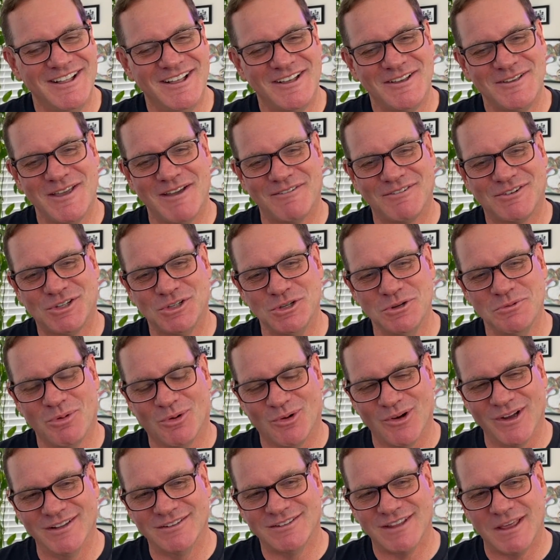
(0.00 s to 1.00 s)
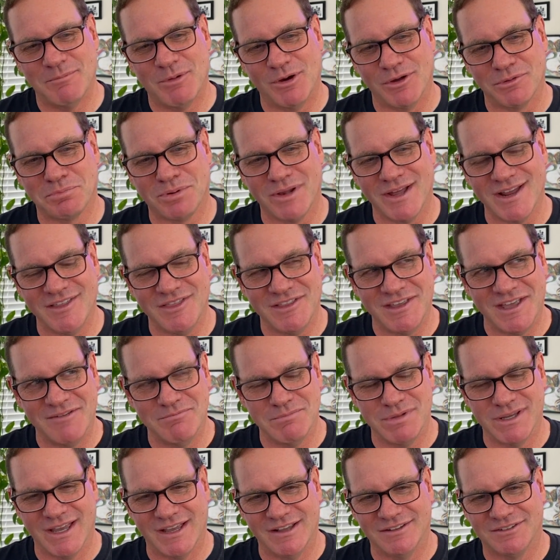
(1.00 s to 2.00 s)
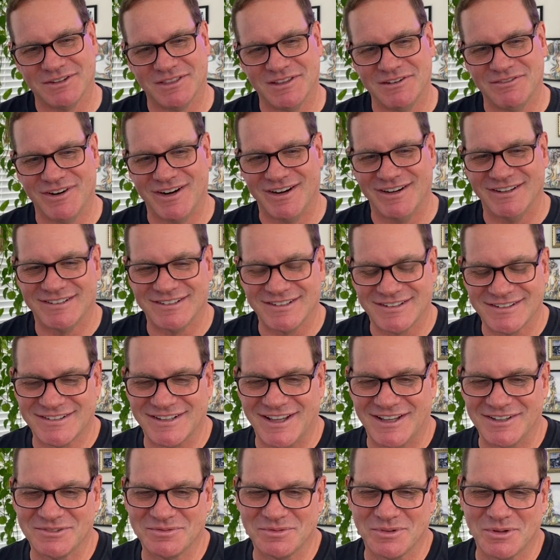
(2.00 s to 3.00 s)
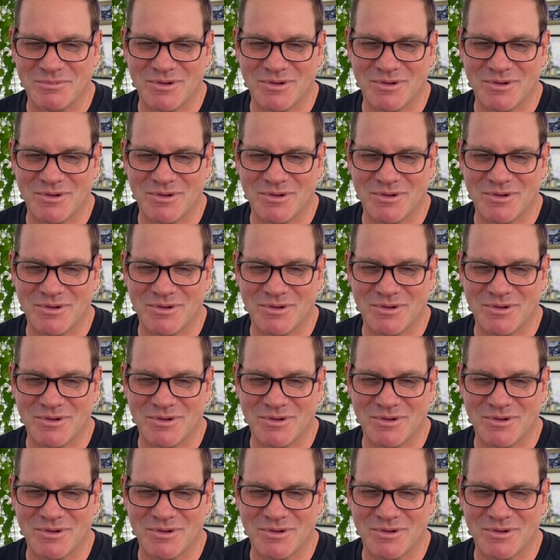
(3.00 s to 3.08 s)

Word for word: you have two boys. They both play in the NBA, so they're very successful.